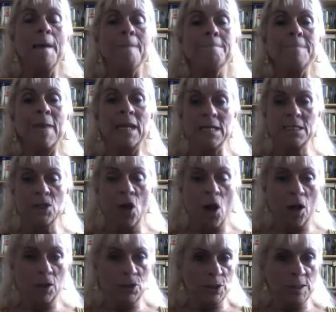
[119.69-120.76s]
many
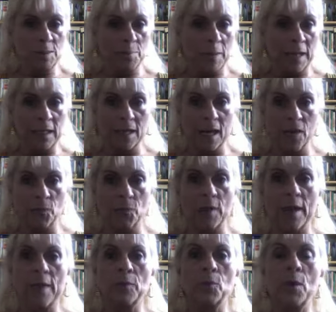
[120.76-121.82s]
doctors make it out
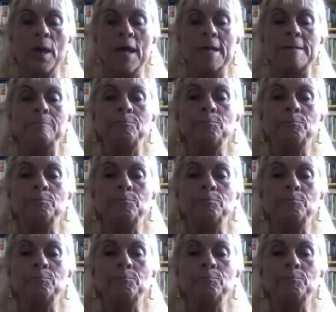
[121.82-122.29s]
that way,